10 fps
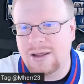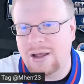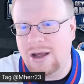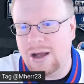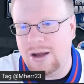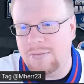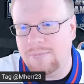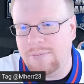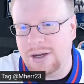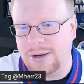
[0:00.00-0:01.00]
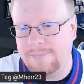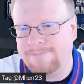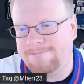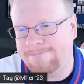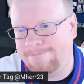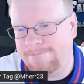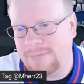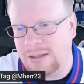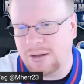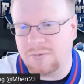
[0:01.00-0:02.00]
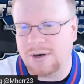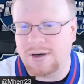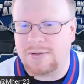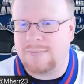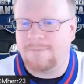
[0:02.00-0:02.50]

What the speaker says: but it is what it is.